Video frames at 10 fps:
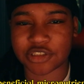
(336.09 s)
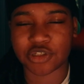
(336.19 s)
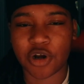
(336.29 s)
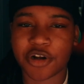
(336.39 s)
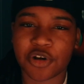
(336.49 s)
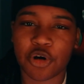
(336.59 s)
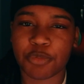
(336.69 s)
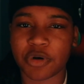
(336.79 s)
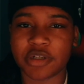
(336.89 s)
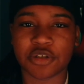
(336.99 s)
Start
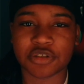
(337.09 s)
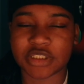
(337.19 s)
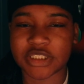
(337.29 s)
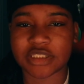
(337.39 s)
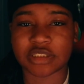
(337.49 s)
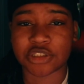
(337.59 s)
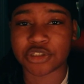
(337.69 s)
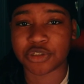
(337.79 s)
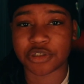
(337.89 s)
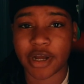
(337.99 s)
incorporating those things into
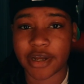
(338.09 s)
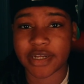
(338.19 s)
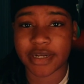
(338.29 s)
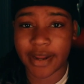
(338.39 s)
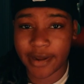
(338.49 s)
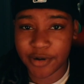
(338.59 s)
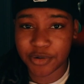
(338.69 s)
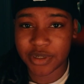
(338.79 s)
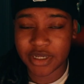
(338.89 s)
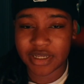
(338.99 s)
your diet now,